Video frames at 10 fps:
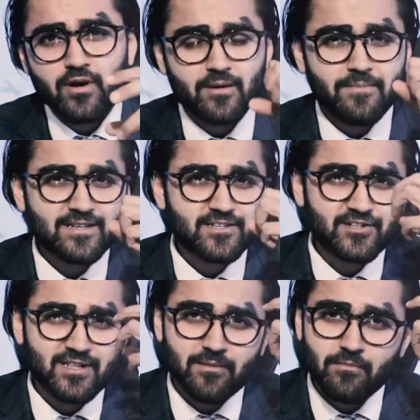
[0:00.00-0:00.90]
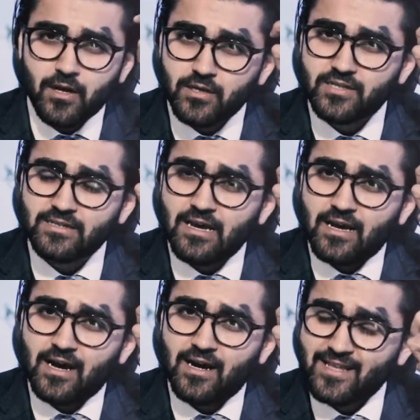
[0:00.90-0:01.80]
and a message that
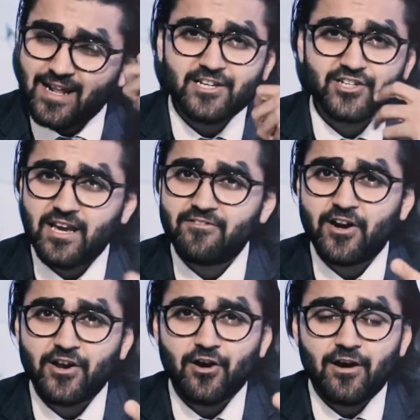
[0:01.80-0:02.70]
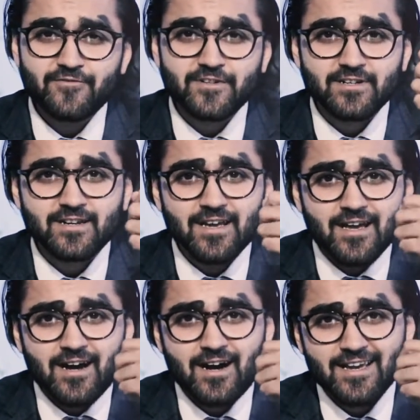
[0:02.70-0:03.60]
I share very
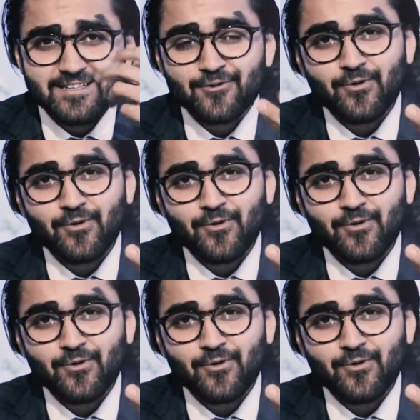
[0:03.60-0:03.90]
often, is a